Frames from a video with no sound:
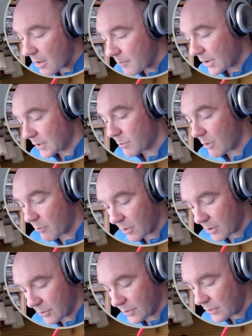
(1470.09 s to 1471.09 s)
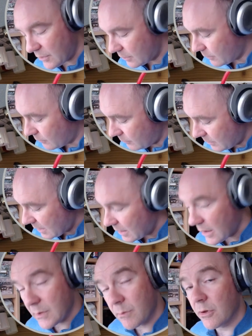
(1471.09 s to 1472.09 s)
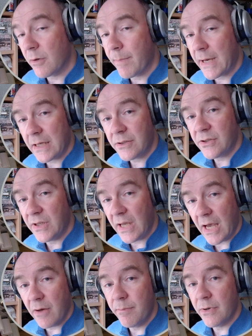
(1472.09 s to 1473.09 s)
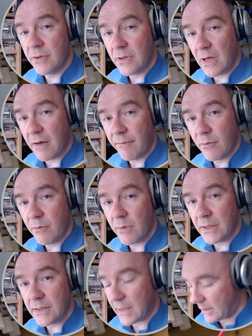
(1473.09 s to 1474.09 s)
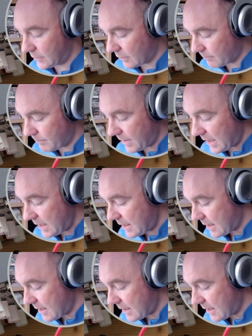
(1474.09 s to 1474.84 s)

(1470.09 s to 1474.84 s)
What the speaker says: Because what we're going to do is we're going to patch the output of quantiser B